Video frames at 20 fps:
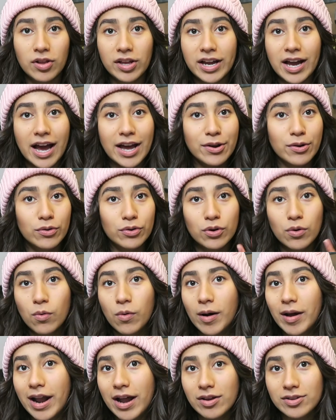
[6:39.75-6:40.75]
Like, I don't know
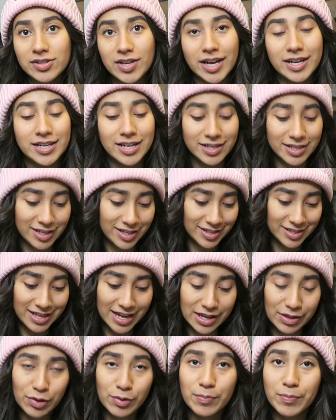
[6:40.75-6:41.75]
what else I need to
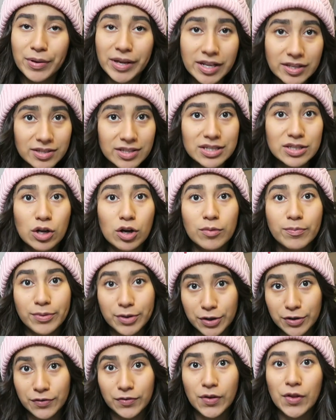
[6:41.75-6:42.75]
say. Their pieces are
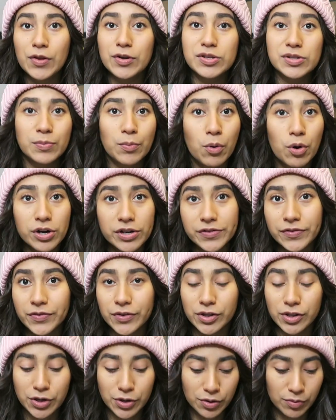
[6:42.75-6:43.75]
beautiful. They're supportive
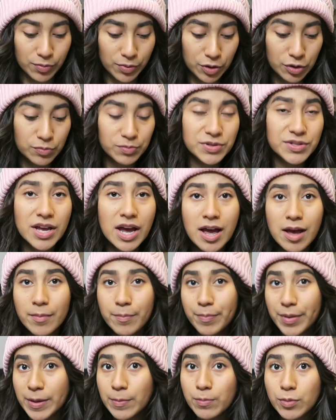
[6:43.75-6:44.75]
for little boobs,
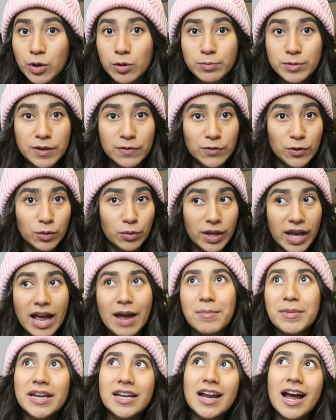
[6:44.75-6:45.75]
big boobs. If you,
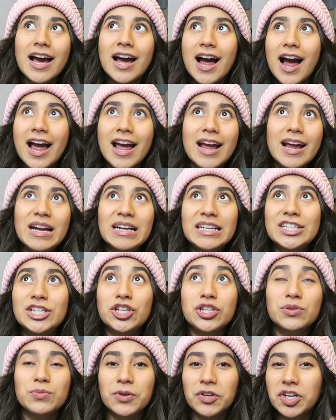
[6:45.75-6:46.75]
I mean, it
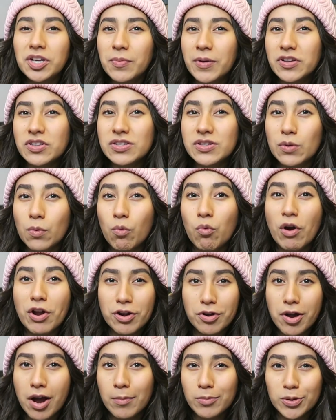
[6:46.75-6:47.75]
just really depends what
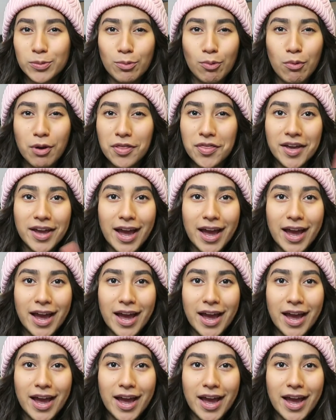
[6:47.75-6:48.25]
you're comfortable with.